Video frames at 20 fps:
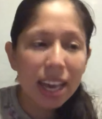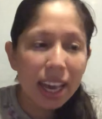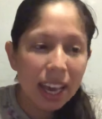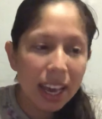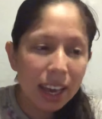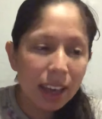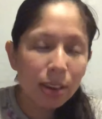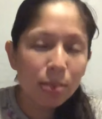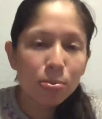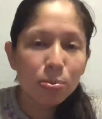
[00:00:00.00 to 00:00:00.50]

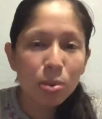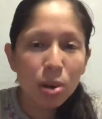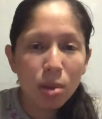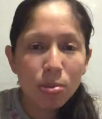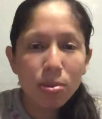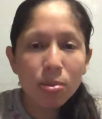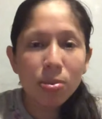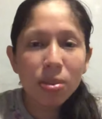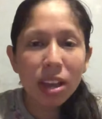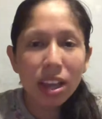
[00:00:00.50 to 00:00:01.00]
and
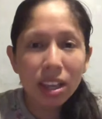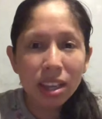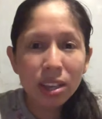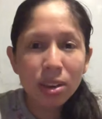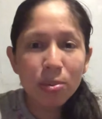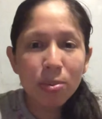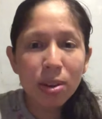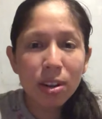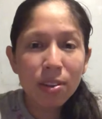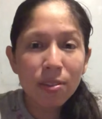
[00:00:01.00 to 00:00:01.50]
probably a
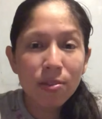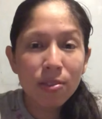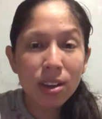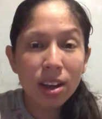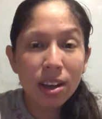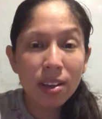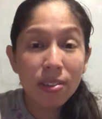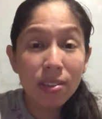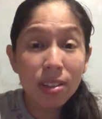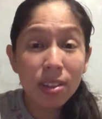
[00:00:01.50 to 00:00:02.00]
little bit of
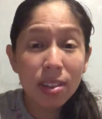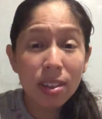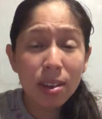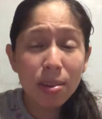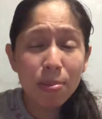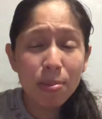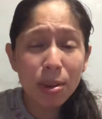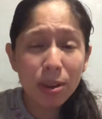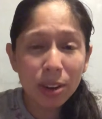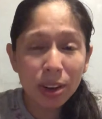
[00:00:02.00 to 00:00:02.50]
the
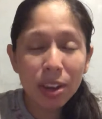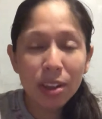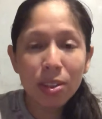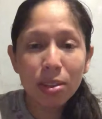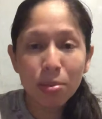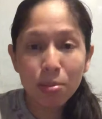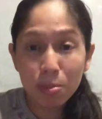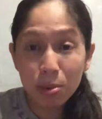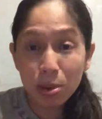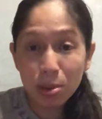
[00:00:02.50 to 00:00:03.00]
America the
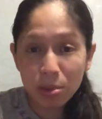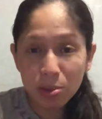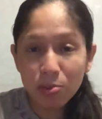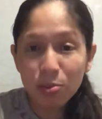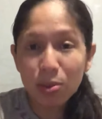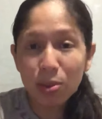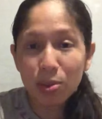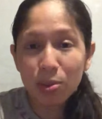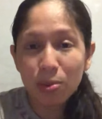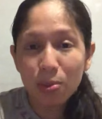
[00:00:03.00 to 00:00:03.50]

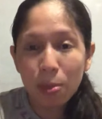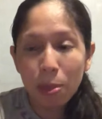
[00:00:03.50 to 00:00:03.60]
Beautiful.